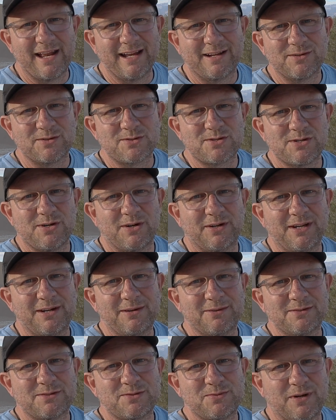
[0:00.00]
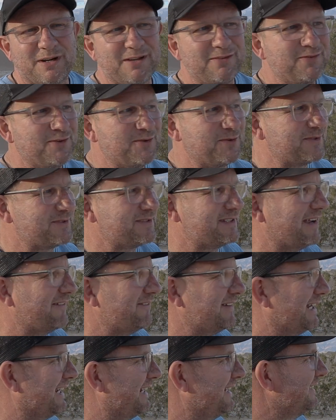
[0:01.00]
angle shot here with a
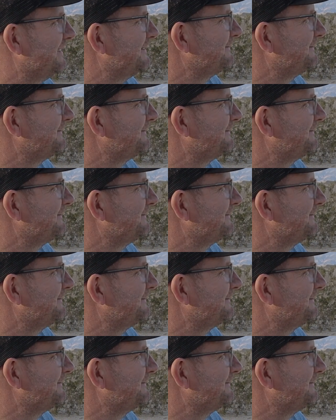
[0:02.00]
24-70.